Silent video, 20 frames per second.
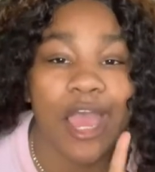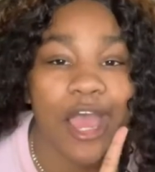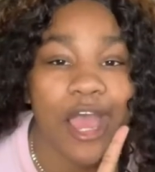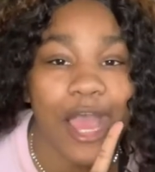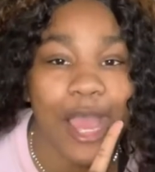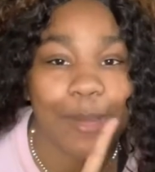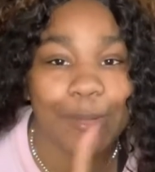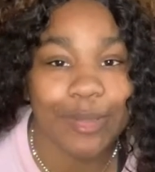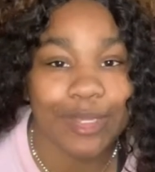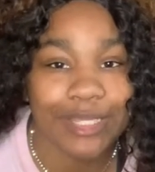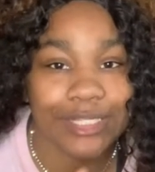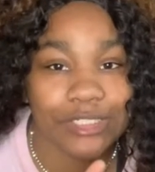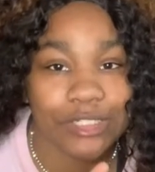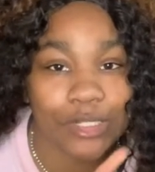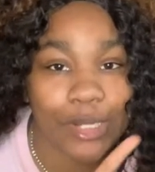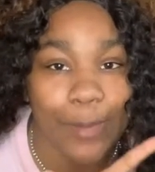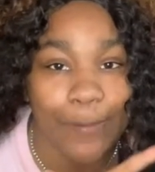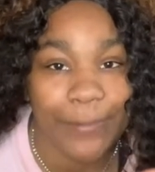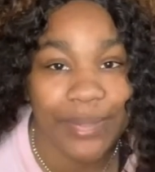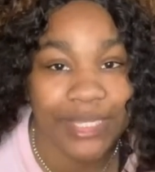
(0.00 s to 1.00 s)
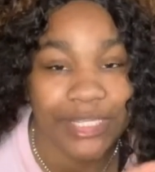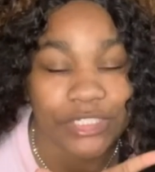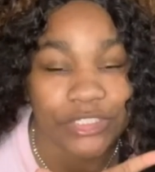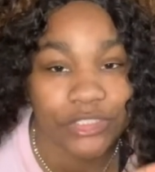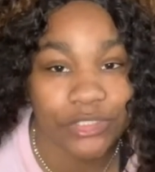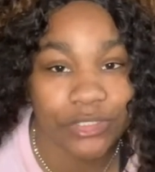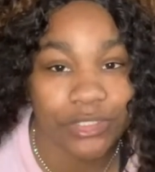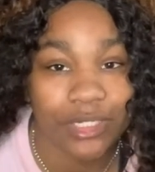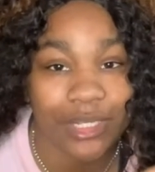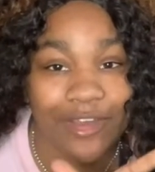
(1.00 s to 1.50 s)
I will insert a
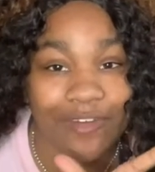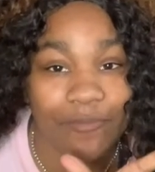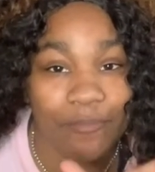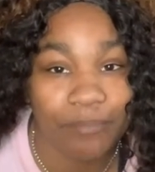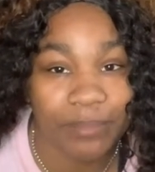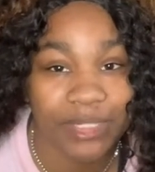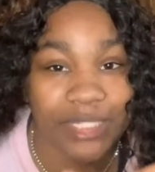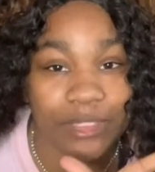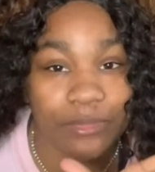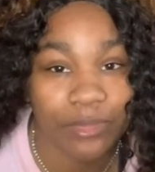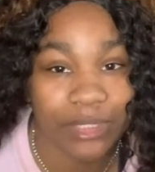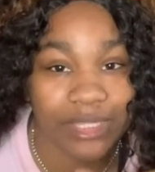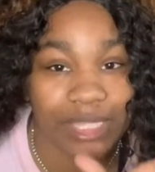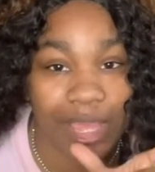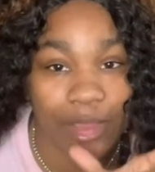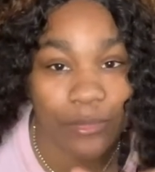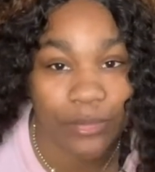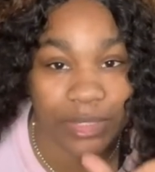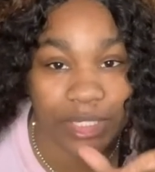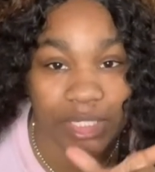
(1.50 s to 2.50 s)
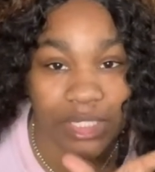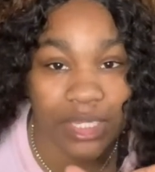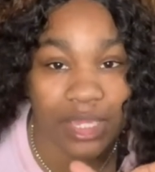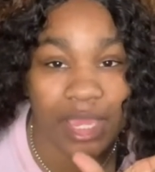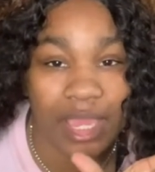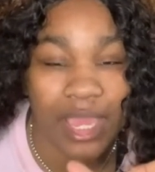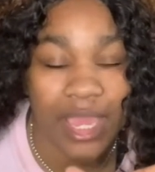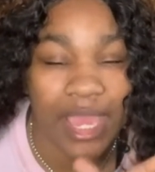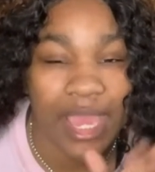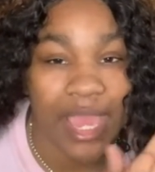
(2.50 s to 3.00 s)
picture of me with that wig
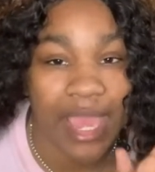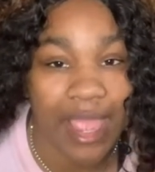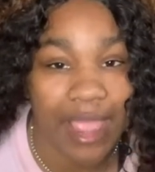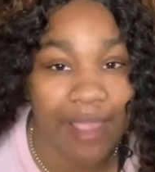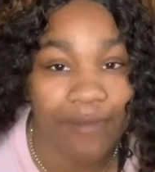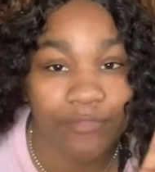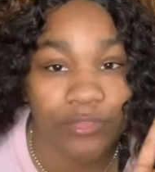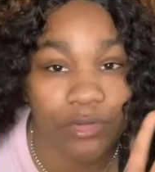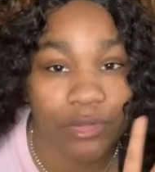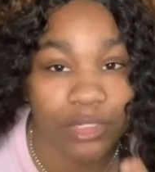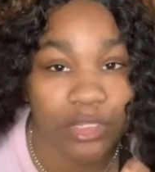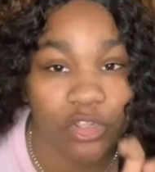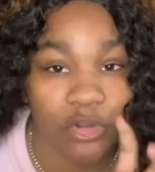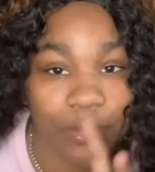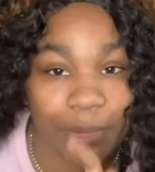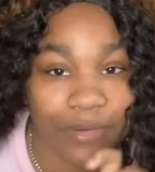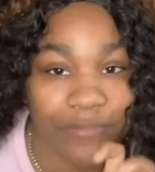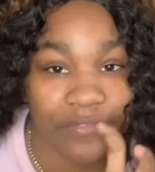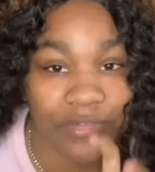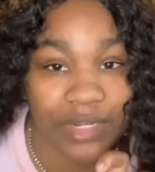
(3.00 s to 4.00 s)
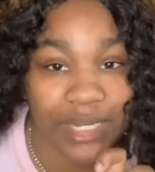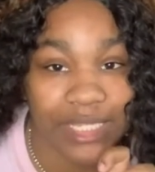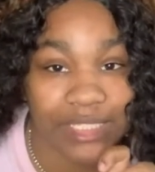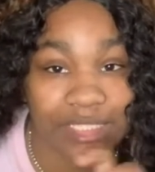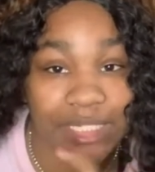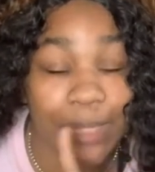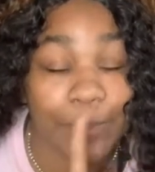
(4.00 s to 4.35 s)
after a little bit of finessing it.